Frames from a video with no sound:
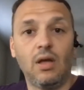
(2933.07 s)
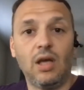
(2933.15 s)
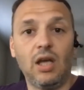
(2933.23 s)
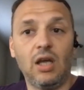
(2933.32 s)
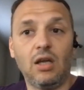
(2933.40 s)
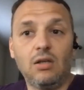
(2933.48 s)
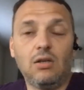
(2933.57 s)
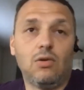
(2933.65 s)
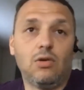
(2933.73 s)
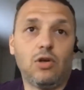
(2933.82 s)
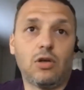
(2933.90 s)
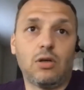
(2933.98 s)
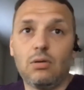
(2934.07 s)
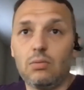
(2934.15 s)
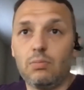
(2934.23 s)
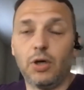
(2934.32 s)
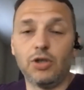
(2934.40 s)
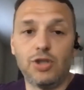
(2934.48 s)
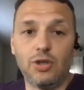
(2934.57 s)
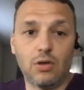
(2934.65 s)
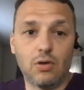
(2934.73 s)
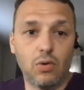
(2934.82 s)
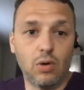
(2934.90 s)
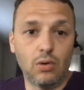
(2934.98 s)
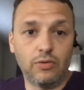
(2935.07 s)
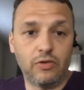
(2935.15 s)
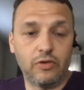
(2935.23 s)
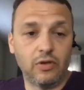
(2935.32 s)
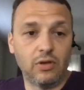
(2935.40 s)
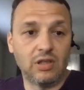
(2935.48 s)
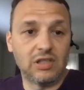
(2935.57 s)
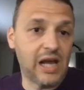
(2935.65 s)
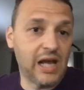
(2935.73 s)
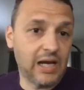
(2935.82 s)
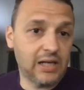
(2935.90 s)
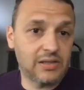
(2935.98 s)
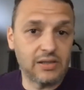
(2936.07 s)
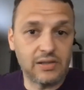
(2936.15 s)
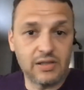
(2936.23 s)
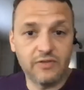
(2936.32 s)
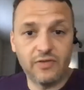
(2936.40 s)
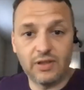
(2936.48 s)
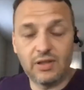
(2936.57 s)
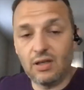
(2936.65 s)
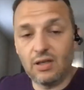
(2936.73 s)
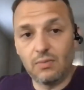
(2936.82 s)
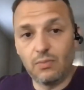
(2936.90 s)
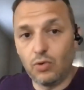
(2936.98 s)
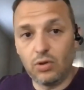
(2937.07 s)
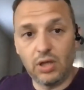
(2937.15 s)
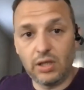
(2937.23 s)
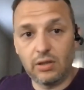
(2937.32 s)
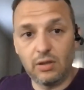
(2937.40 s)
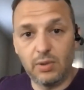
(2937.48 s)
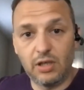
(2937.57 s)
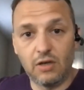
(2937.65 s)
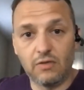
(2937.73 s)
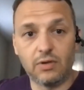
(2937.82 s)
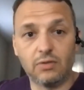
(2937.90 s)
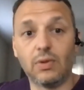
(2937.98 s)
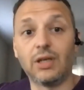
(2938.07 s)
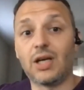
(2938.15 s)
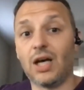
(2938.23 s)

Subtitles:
And, you know, look, punchier quotes and attacks and stuff like that are more likely to be covered, right?